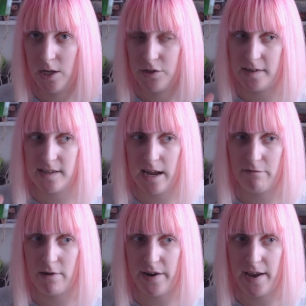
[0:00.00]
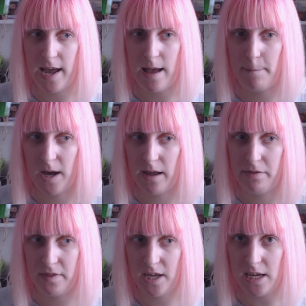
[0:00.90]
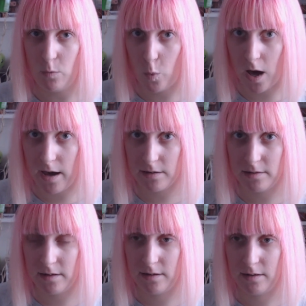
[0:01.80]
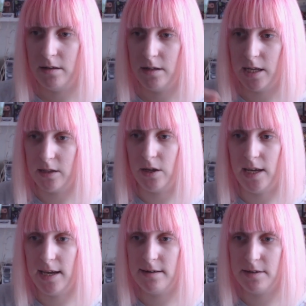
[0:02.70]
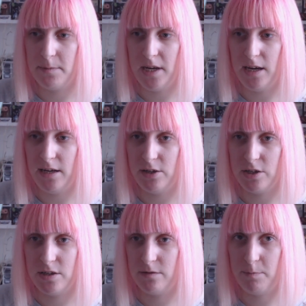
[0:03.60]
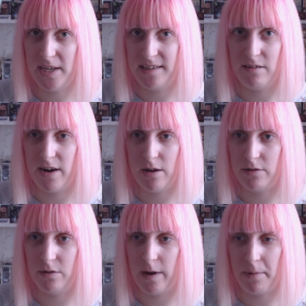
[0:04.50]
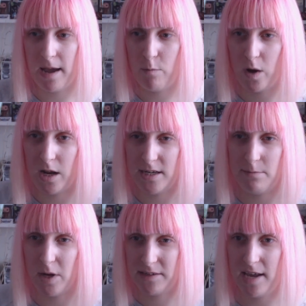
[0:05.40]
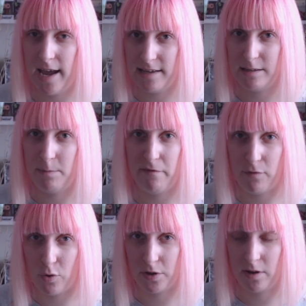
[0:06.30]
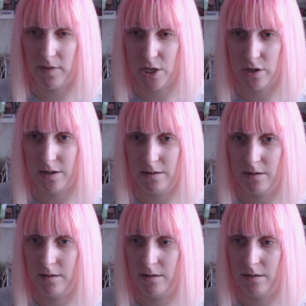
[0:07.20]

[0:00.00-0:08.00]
She doesn't have red hair, but I think it worked. Like, look, here's me just pissing around on the webcam when I did my test before the convention.